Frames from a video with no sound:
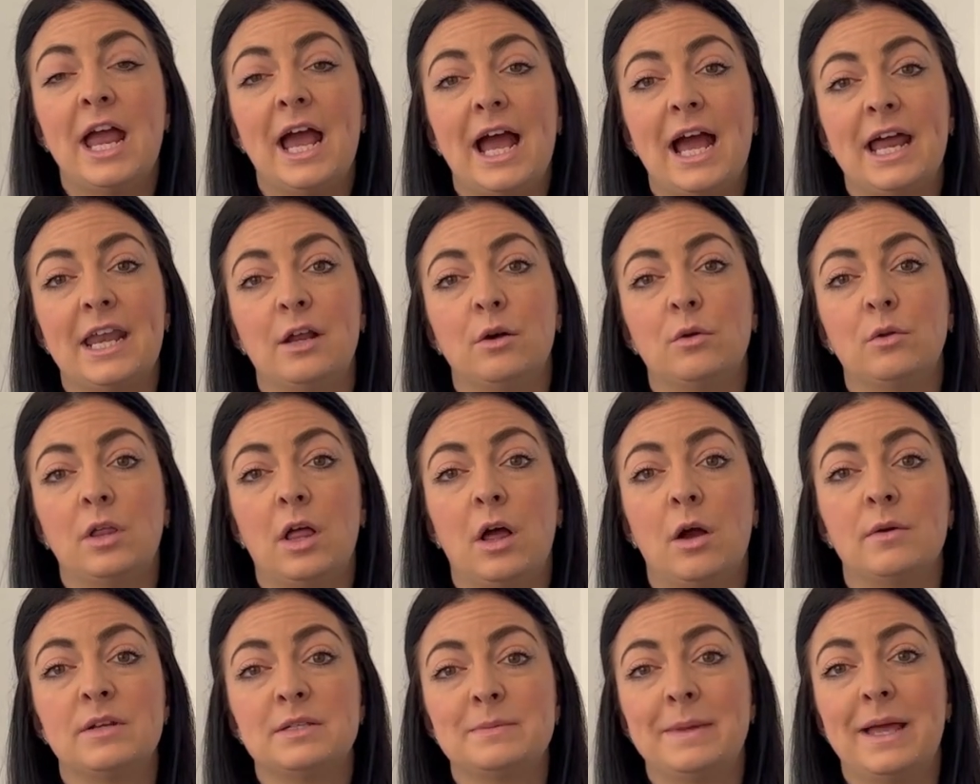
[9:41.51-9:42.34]
and I will
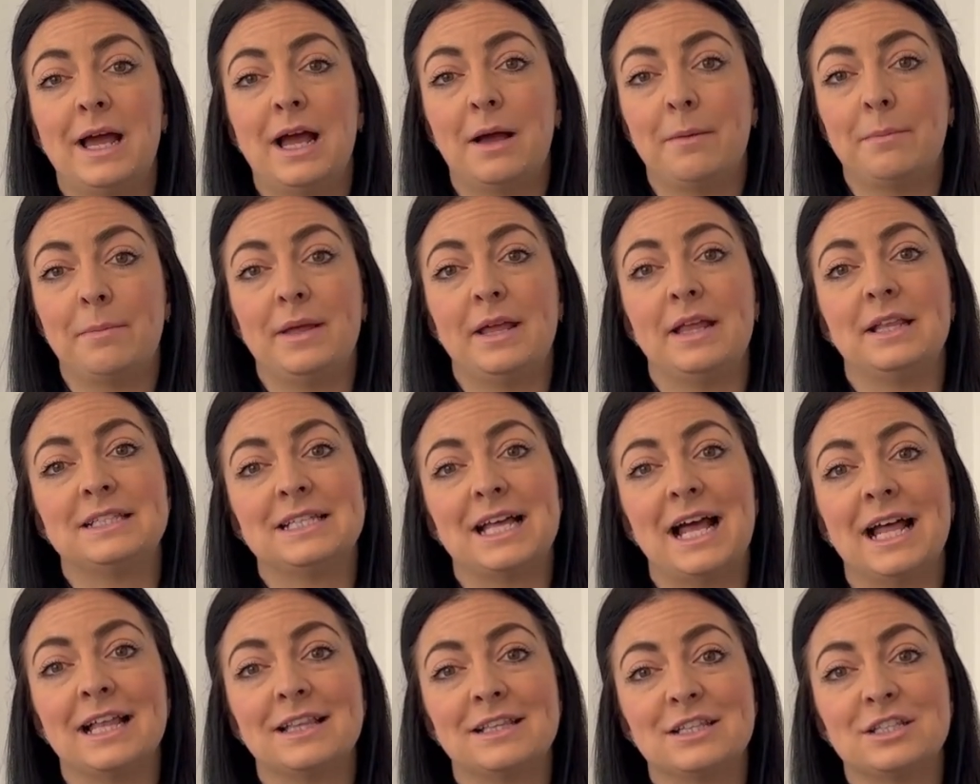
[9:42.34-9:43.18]
always be happy
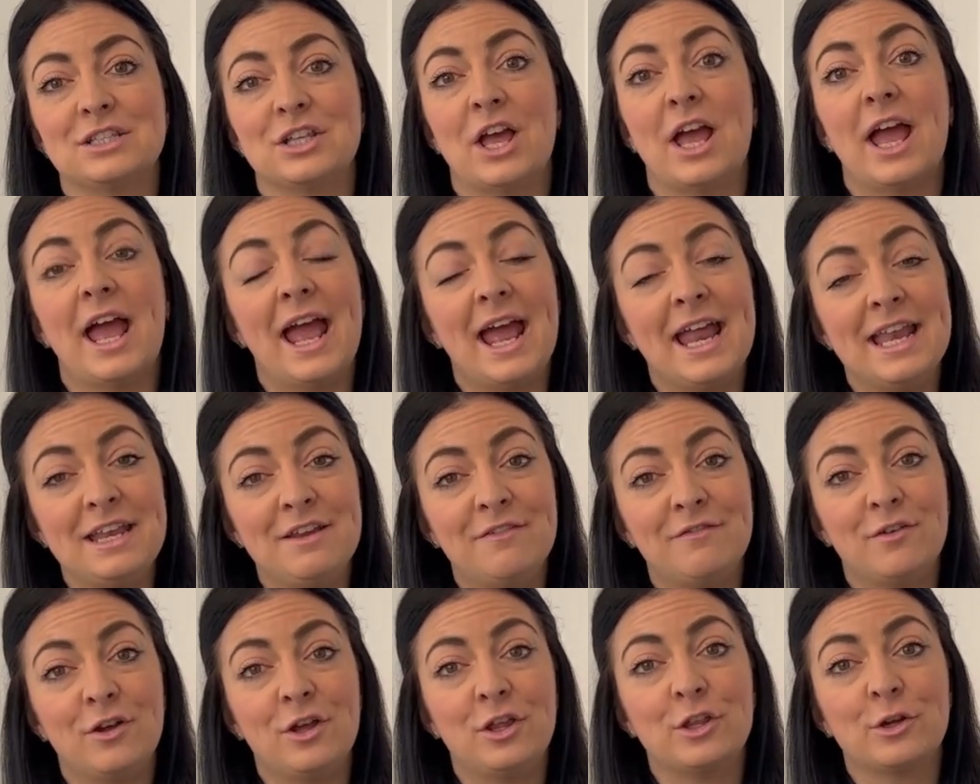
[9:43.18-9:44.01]
to answer any
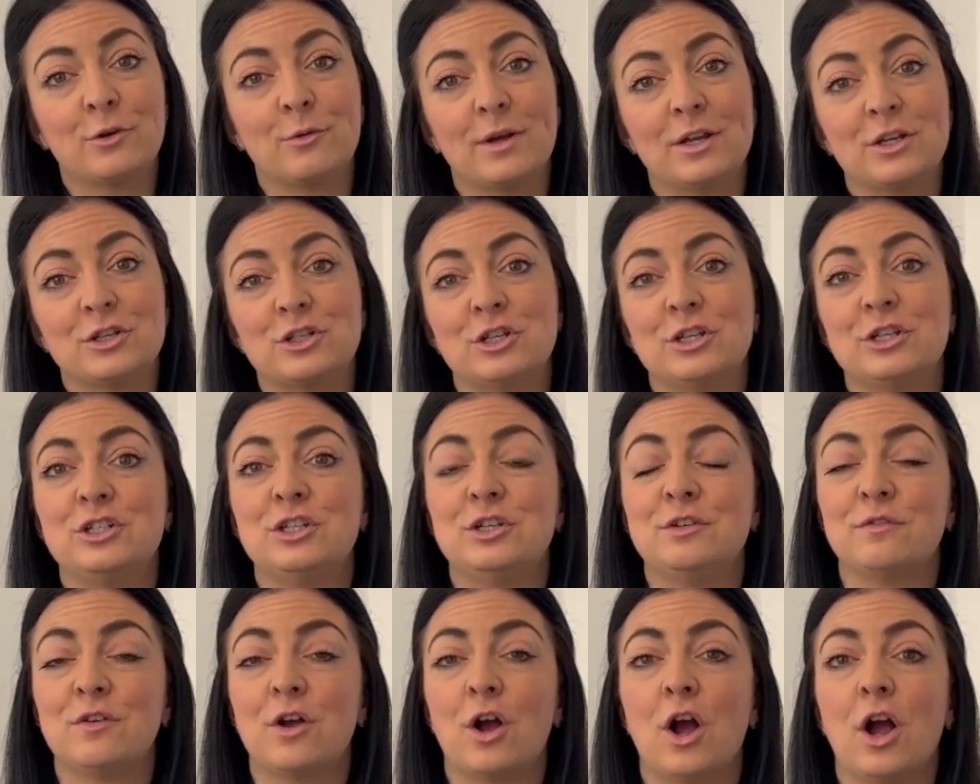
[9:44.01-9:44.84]
further questions
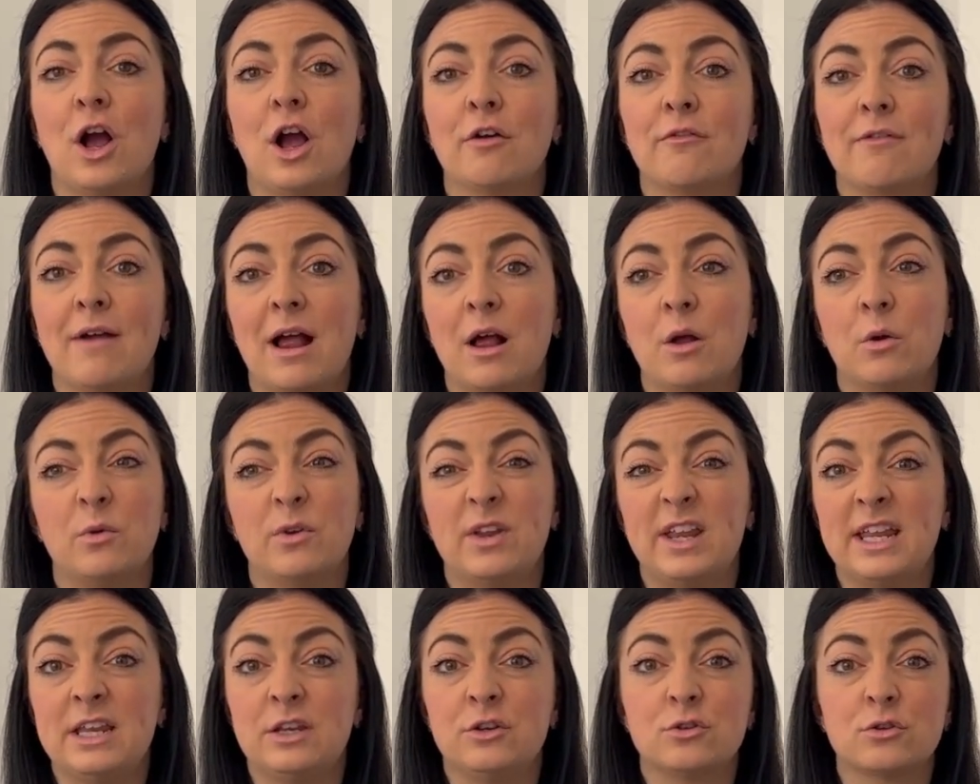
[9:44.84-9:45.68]
you've got around
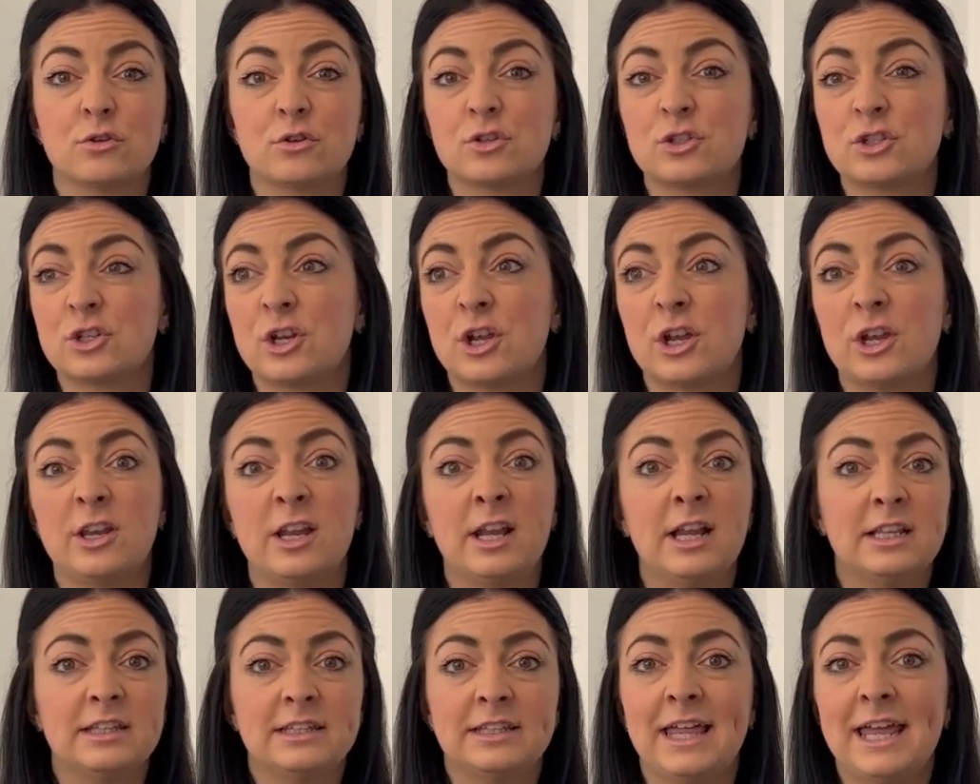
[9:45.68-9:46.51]
induction,
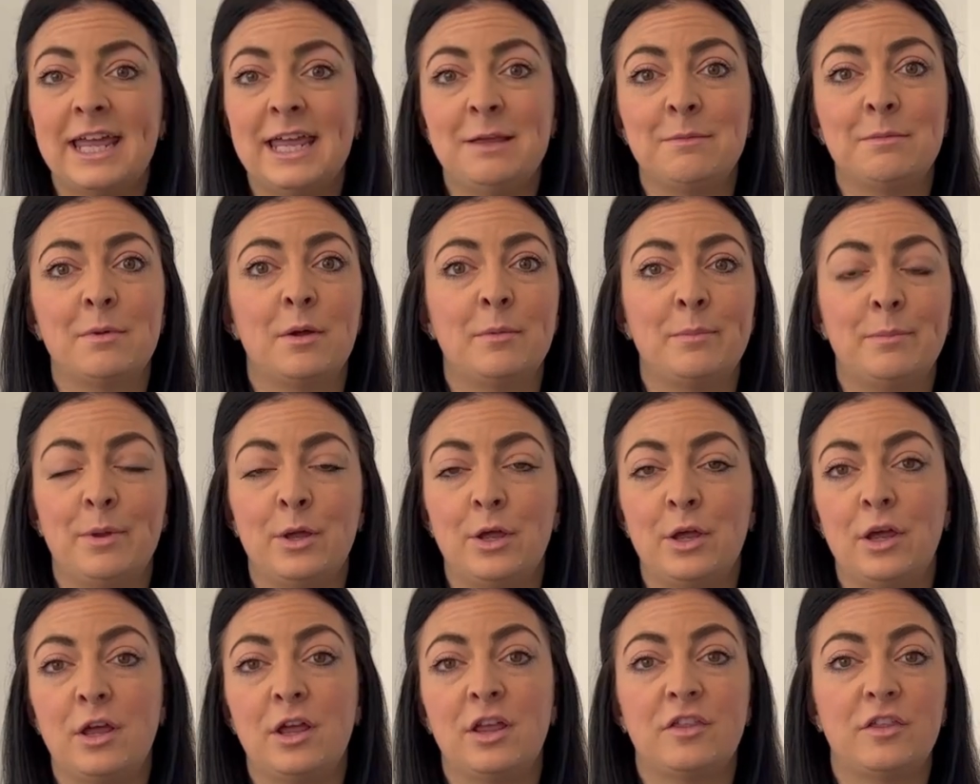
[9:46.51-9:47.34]
labour,
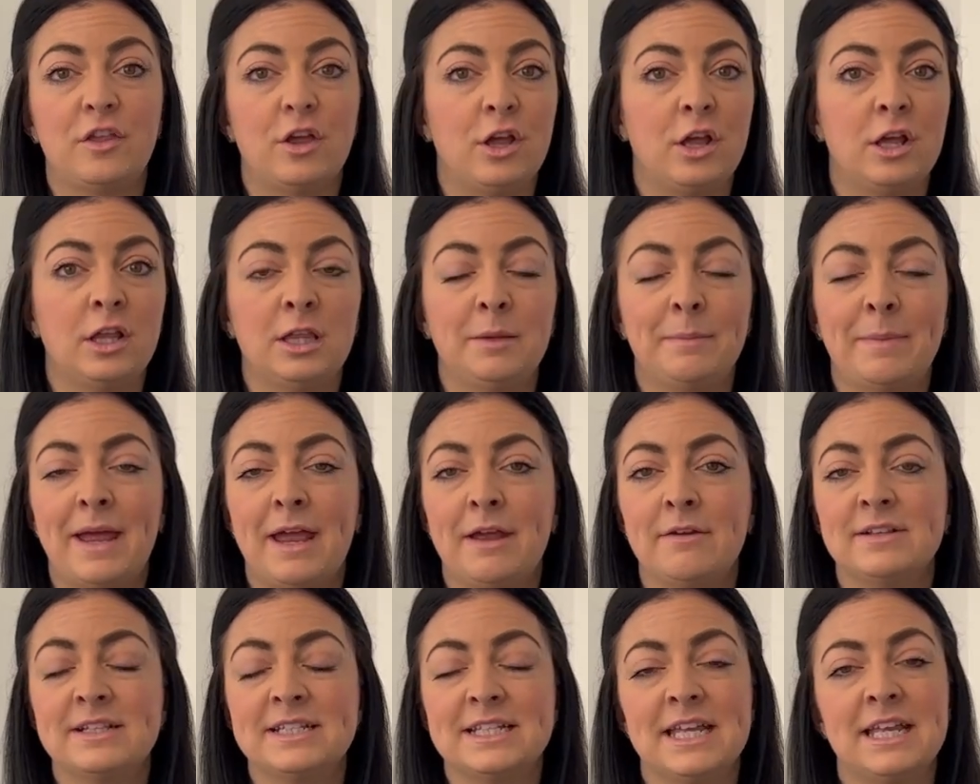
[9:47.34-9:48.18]
birth, early
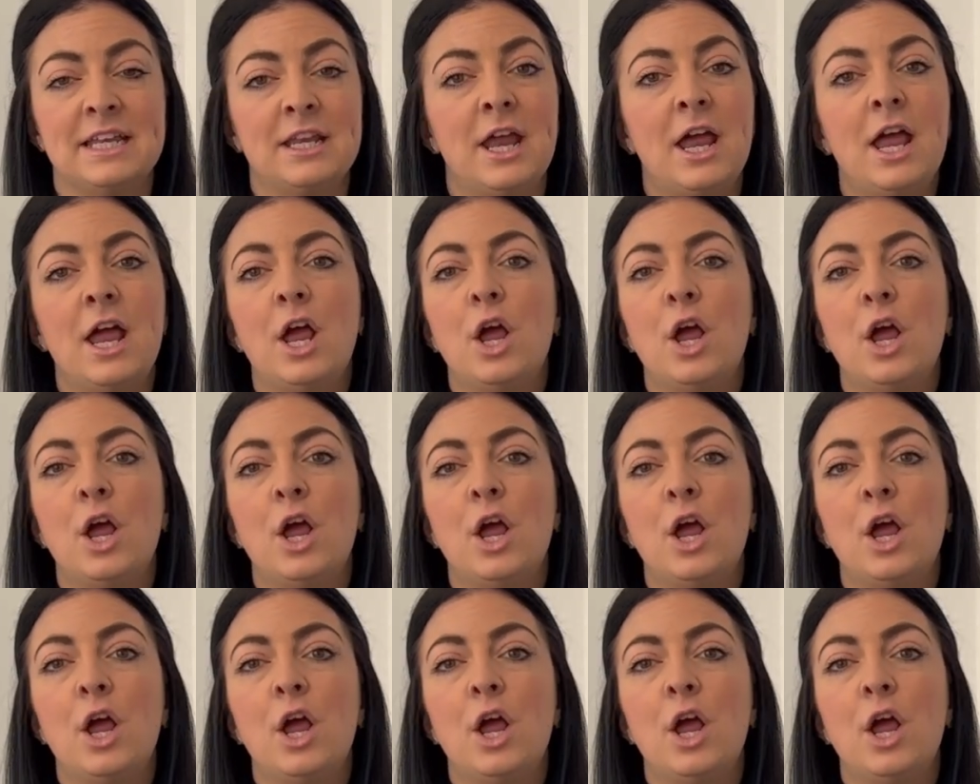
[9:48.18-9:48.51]
parenting,